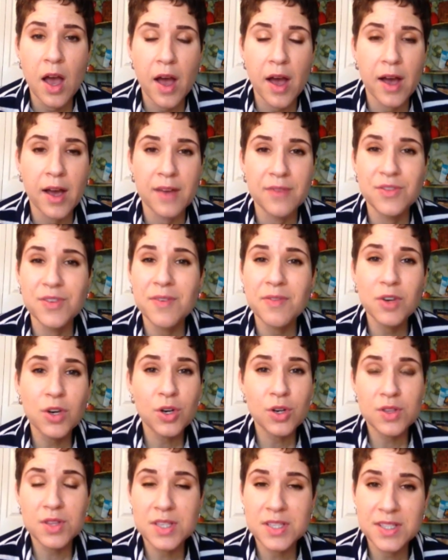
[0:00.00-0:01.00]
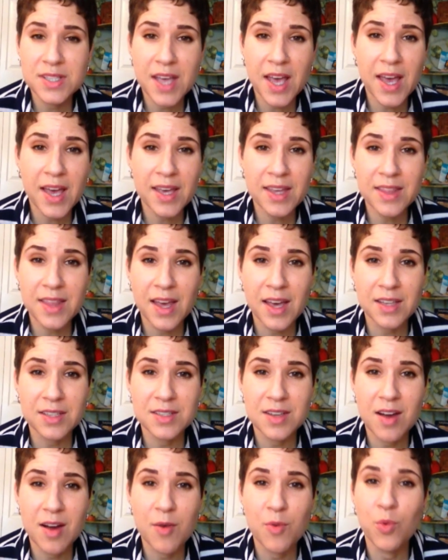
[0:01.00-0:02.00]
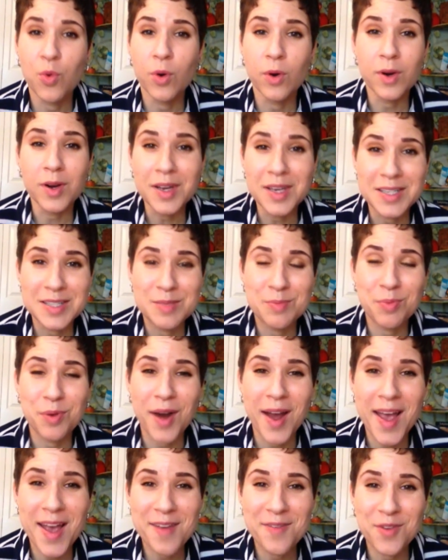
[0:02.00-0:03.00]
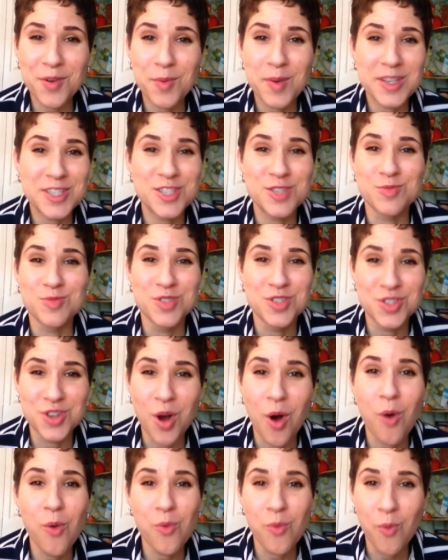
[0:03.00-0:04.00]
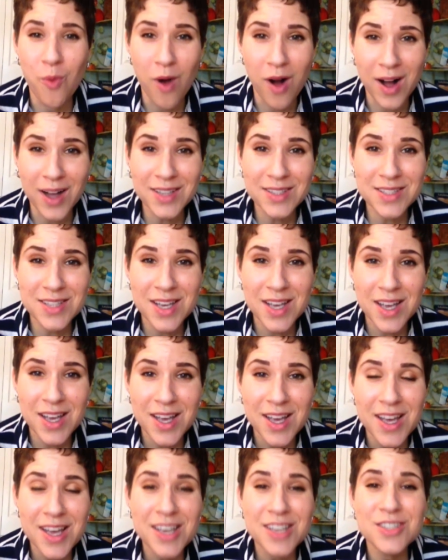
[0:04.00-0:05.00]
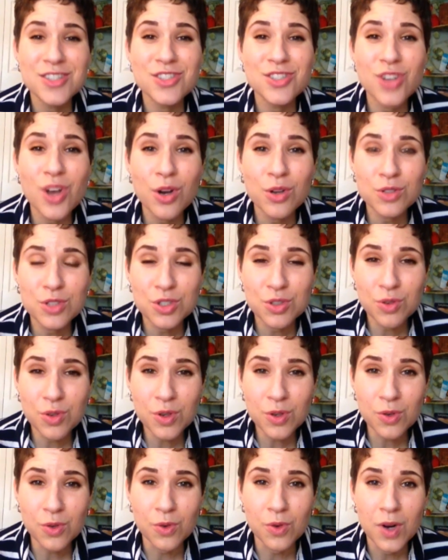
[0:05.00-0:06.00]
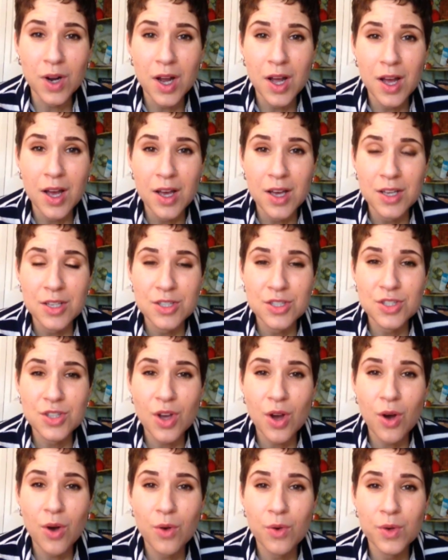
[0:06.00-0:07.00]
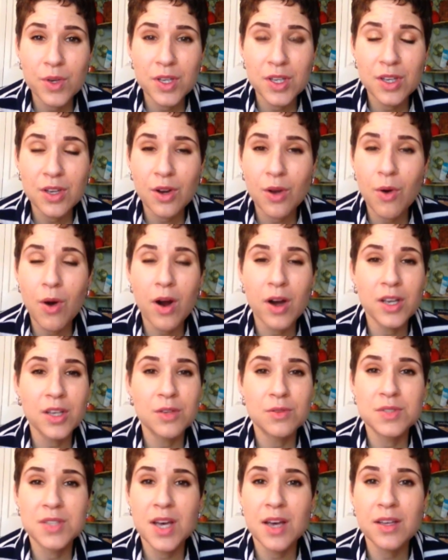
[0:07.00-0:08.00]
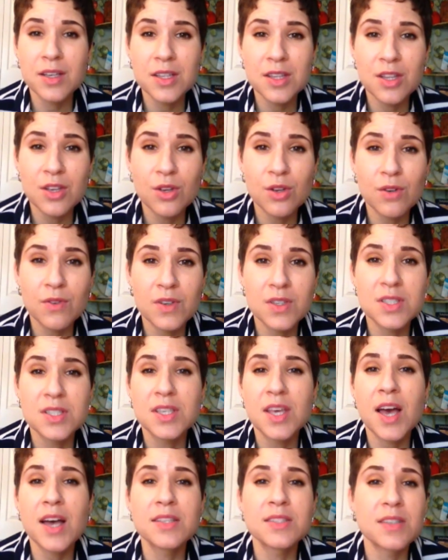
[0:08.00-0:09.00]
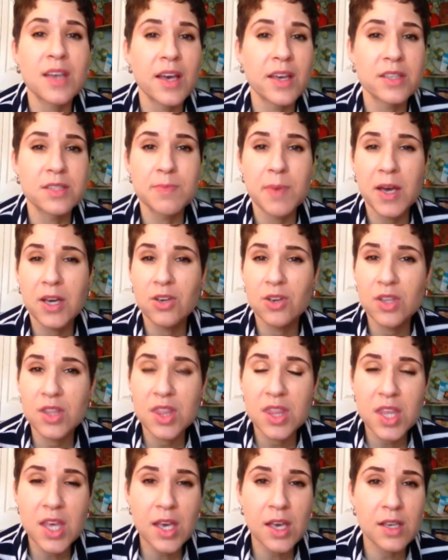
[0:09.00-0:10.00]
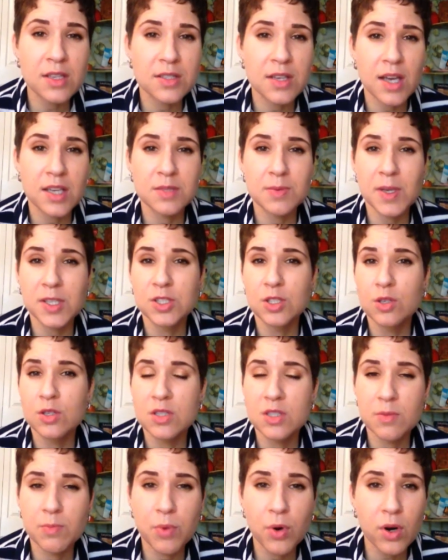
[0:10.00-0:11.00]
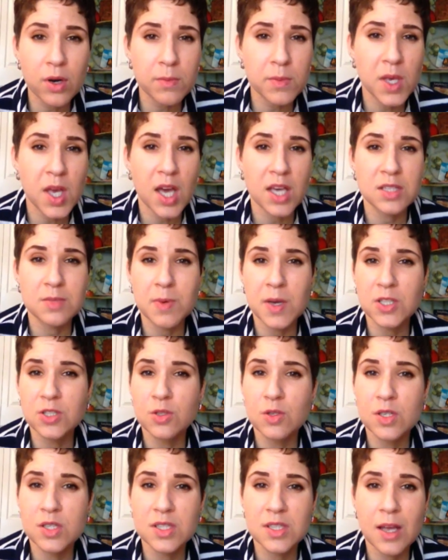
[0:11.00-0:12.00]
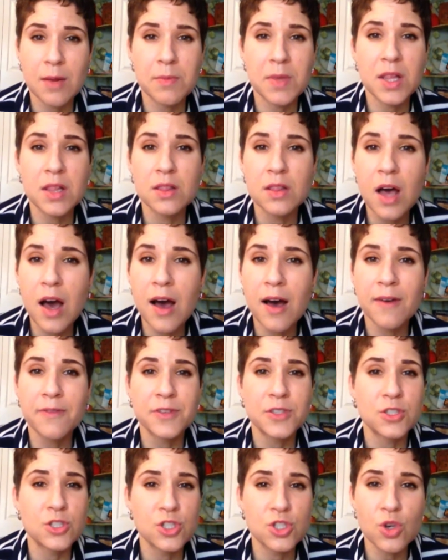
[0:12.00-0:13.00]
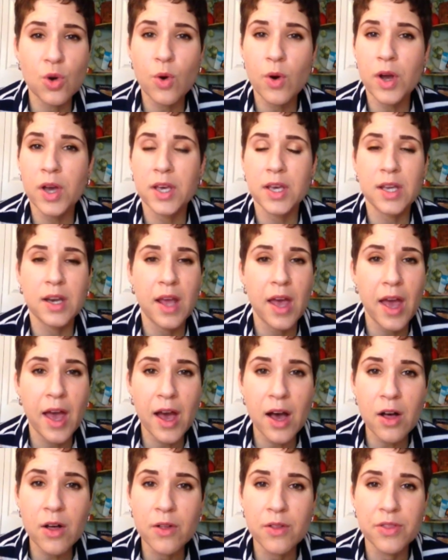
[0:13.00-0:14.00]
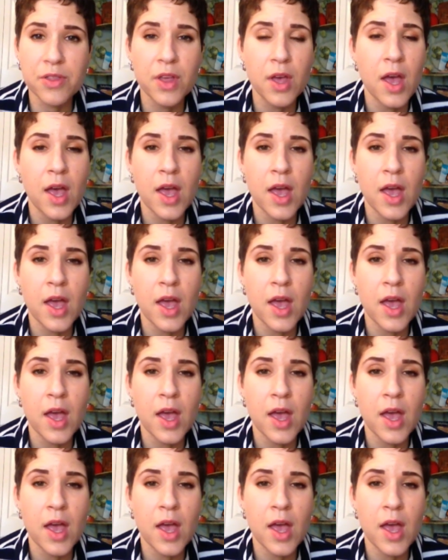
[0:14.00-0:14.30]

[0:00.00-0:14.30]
If you've ever heard the saying that worry is praying for what you don't want, it's so true. So, are you telling the universe, yes, I expect good things. I expect you to support me. I expect you to send me love and joy and health,